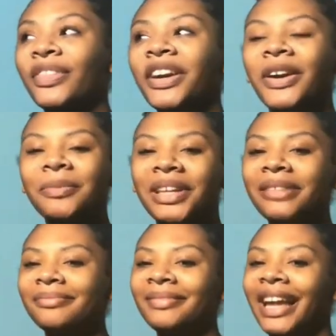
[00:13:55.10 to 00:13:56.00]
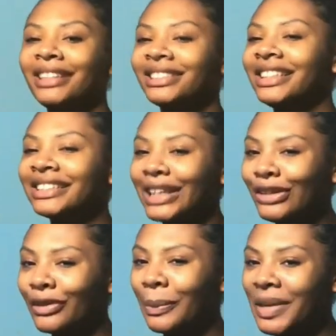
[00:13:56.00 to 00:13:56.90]
Her meme actually isn't
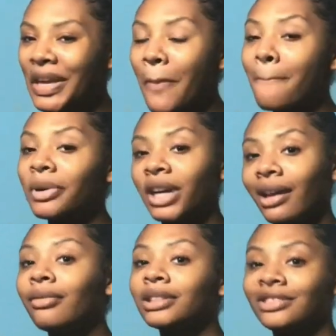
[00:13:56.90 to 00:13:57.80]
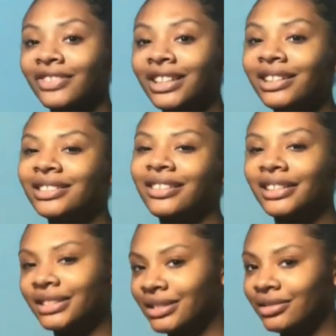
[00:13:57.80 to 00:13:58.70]
even me, but it was funny, so
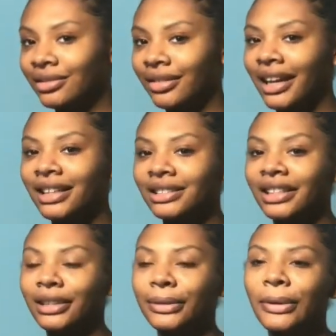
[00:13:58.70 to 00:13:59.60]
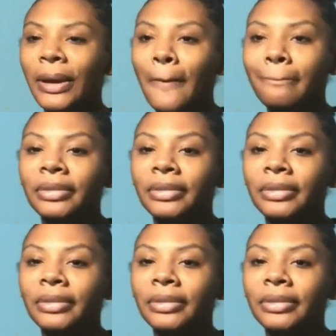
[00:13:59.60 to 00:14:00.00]
I just, you know, had to include it.